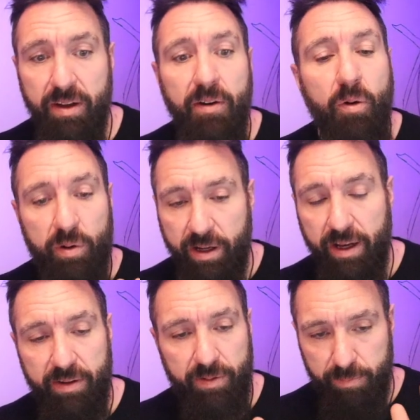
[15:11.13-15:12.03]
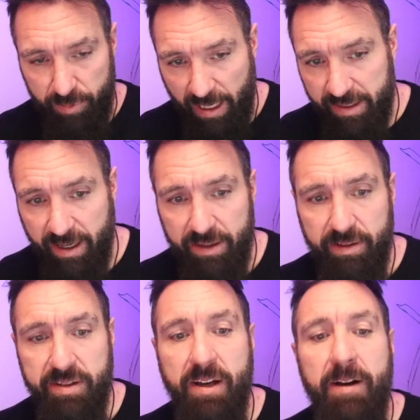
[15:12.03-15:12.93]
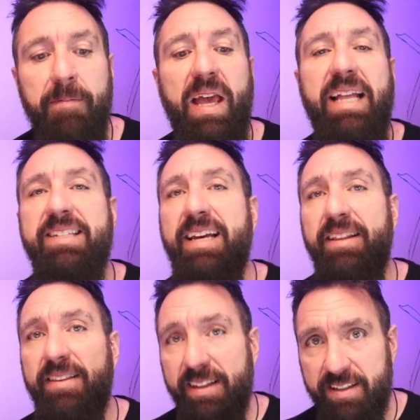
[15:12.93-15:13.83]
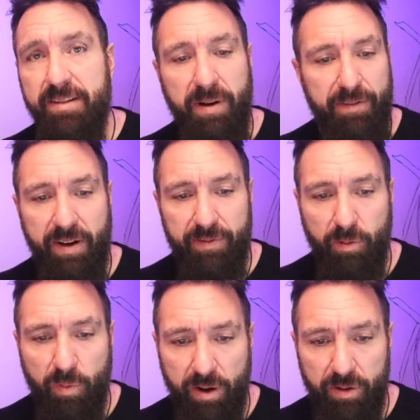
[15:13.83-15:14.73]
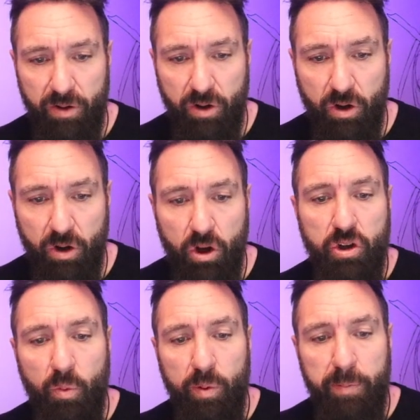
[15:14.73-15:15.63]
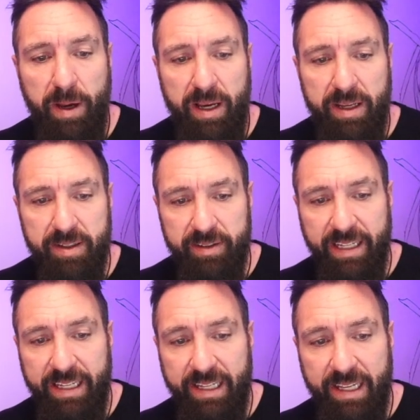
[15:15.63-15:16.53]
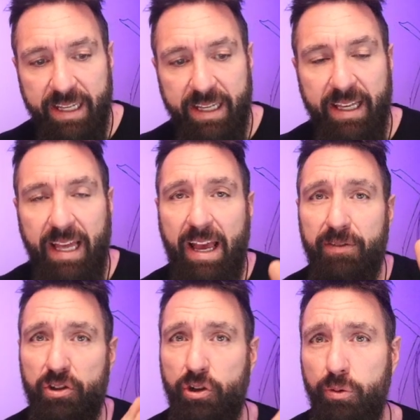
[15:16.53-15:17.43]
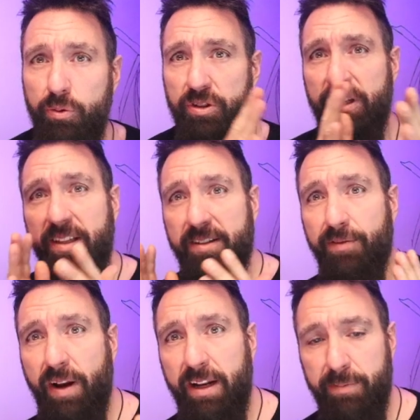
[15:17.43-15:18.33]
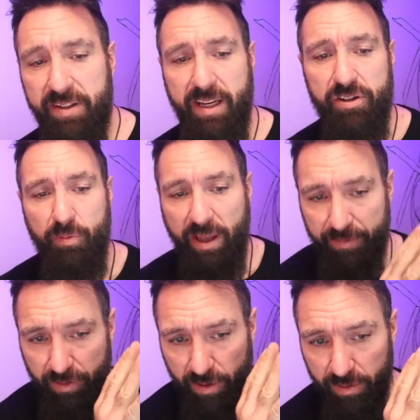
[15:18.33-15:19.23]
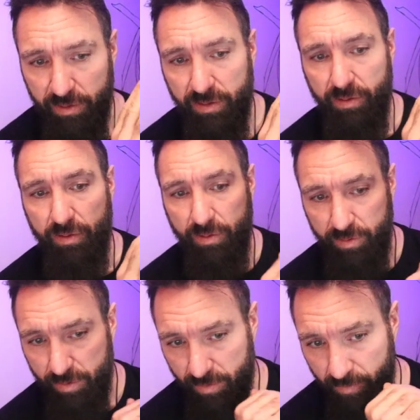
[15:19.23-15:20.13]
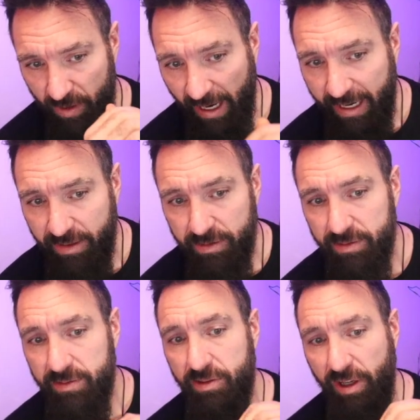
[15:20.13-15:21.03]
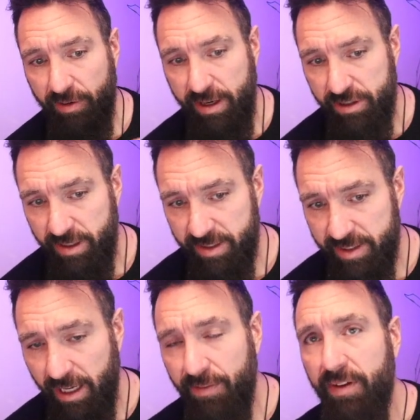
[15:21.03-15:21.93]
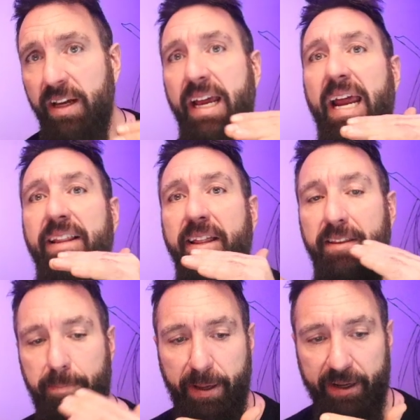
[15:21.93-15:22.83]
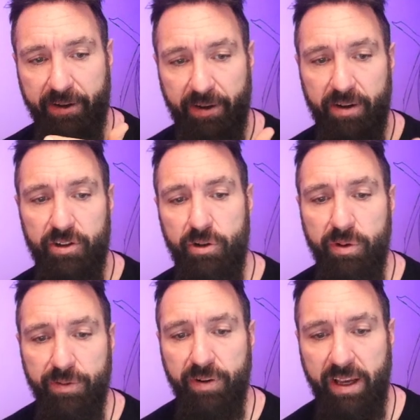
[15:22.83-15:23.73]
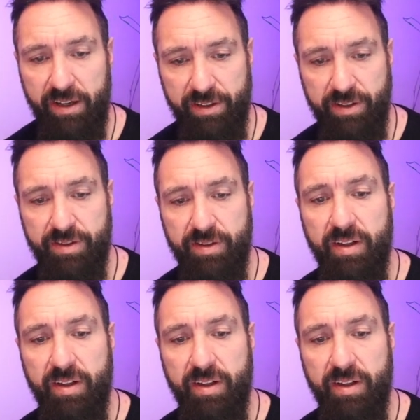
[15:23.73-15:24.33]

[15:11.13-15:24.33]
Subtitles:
or blog titles and say, this is my favorite one. So we basically have two sets of randomization. We have the title generation itself and then the picker, two different agents,